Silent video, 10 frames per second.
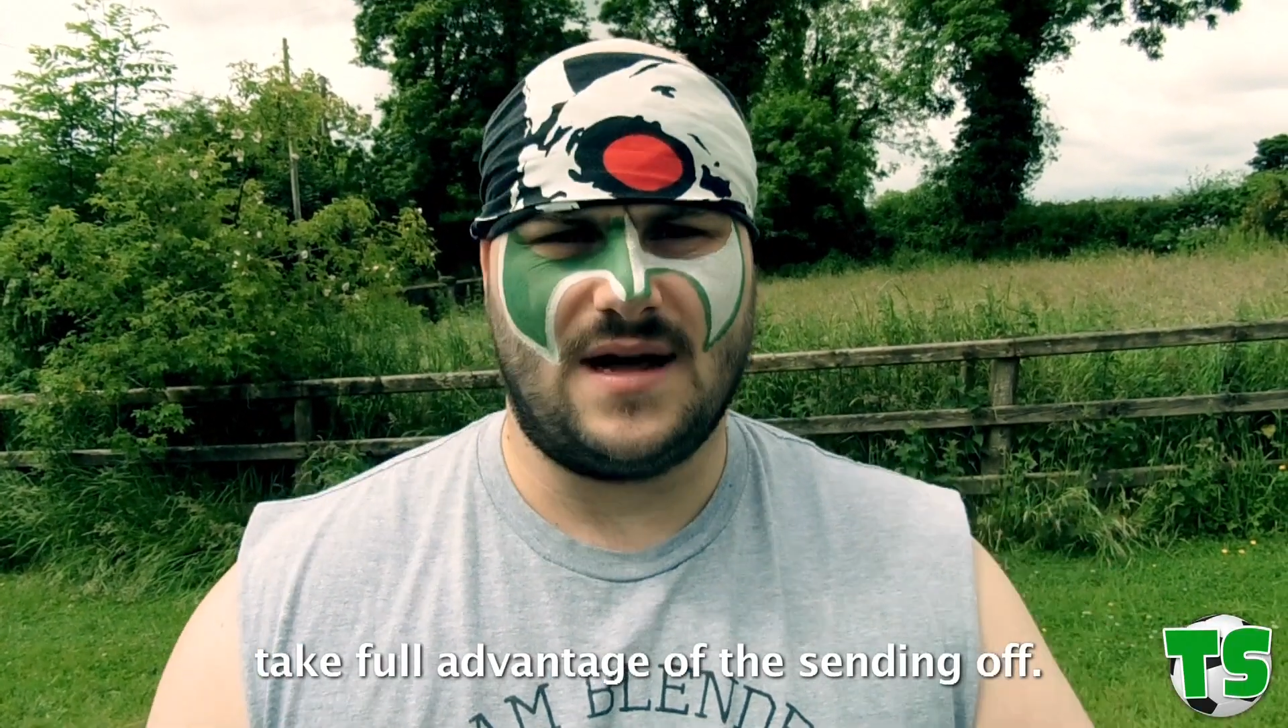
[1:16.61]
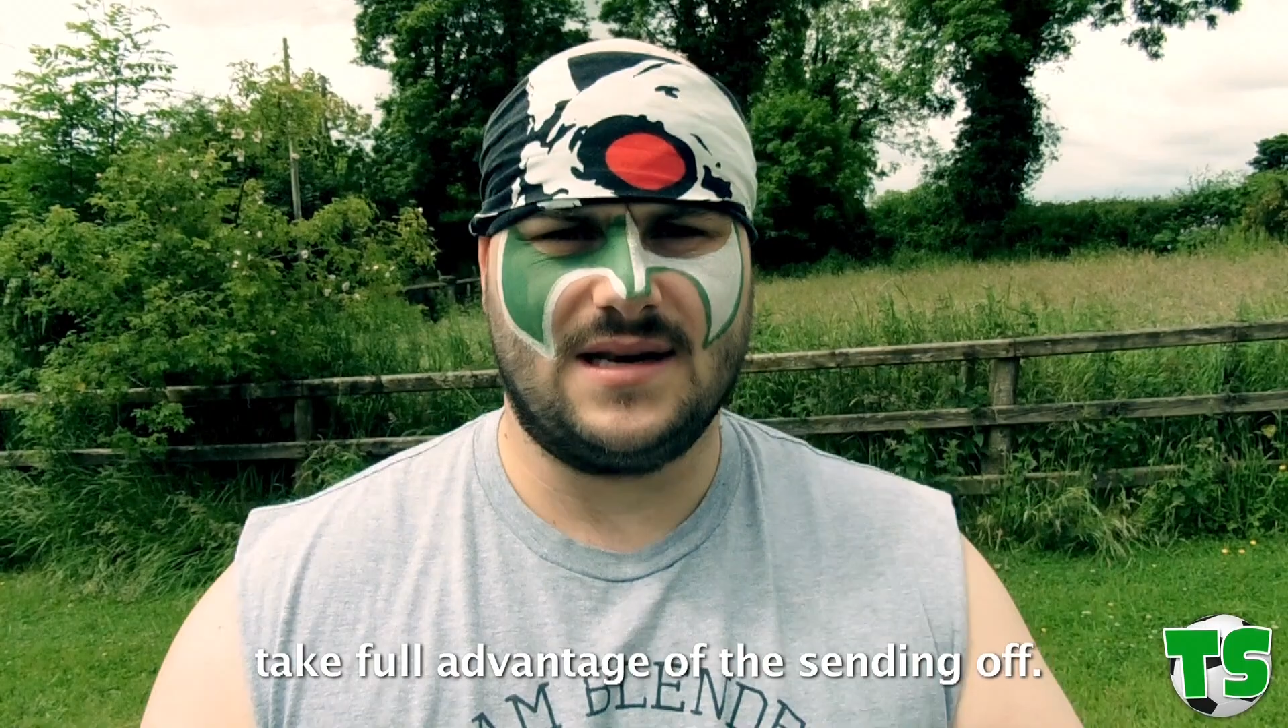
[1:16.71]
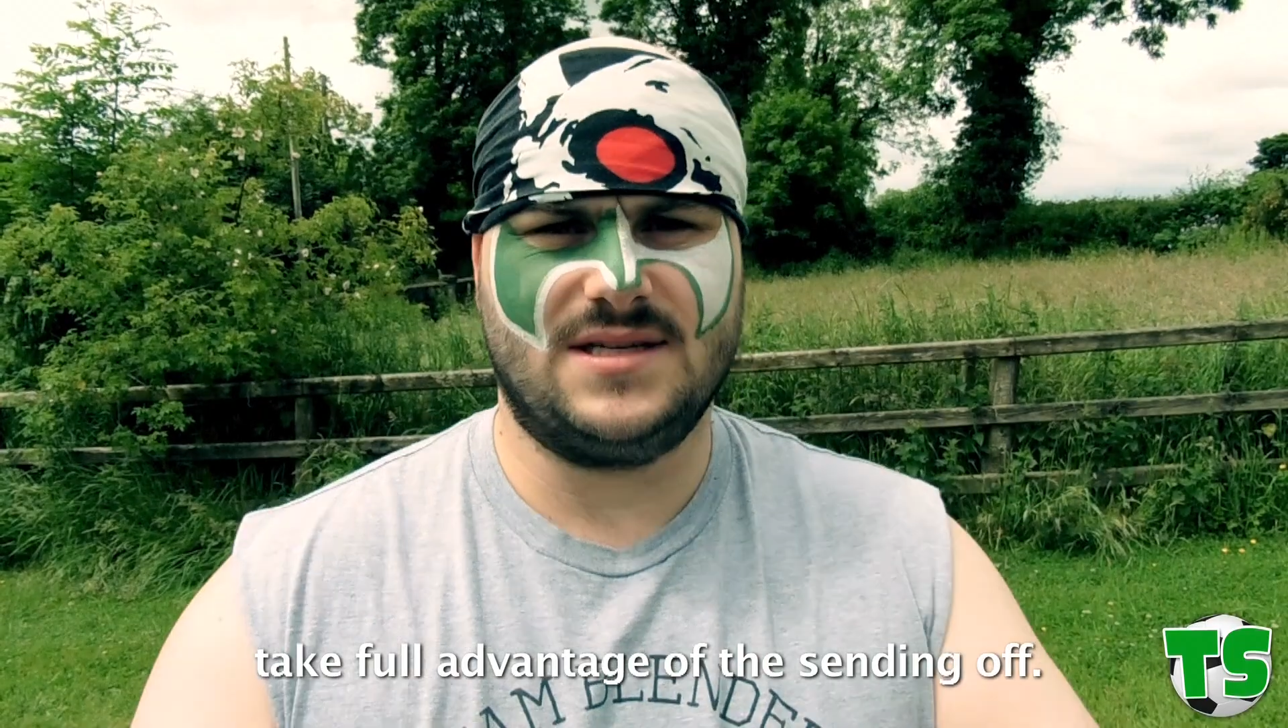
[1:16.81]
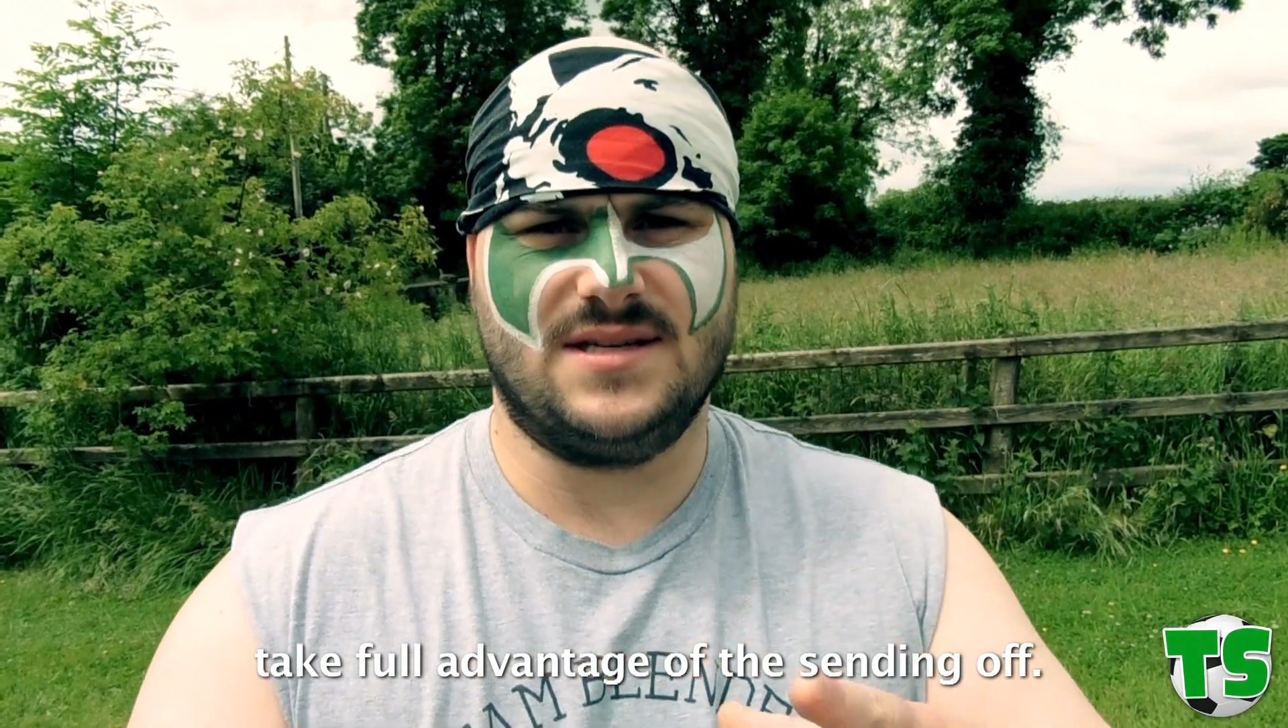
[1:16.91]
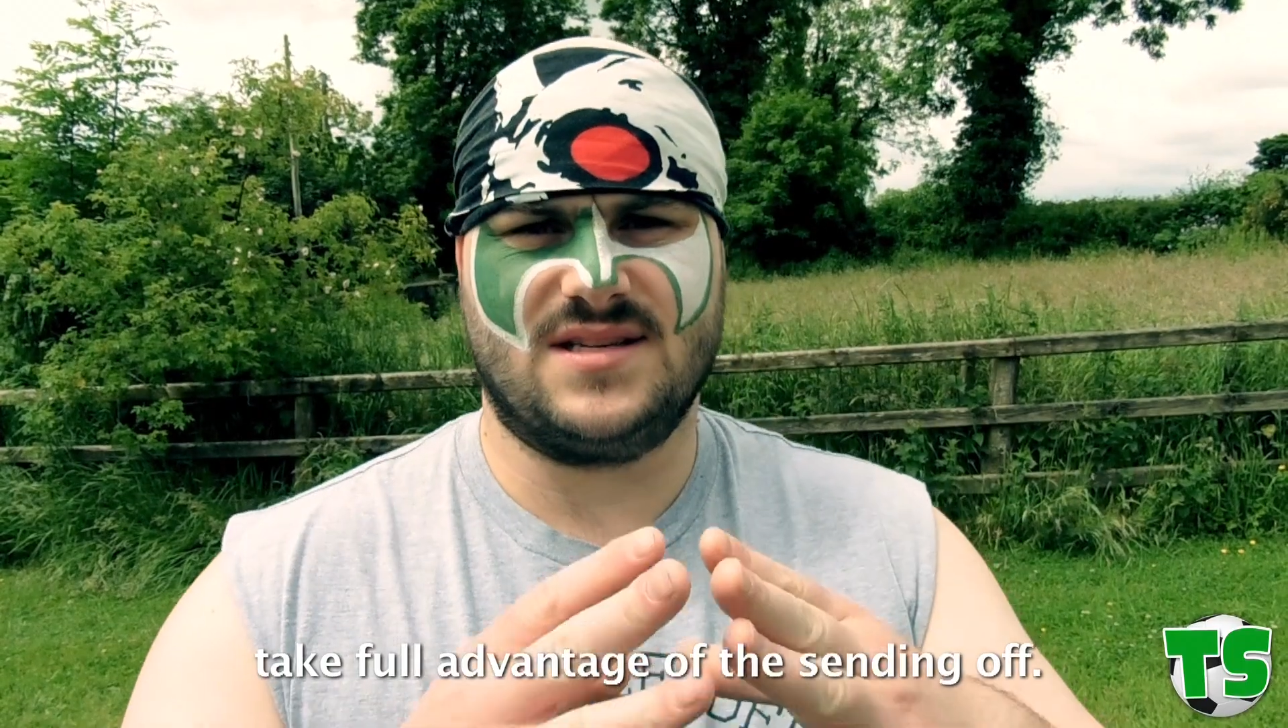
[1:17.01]

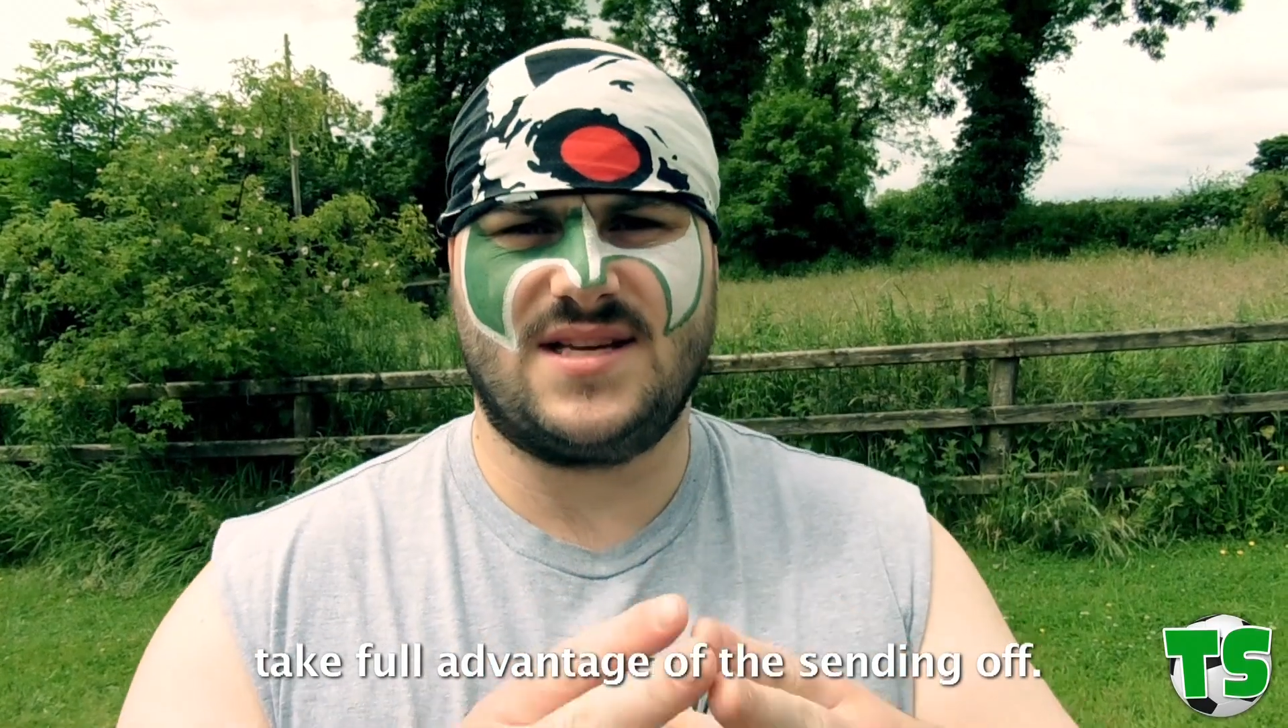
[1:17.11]
advantage of the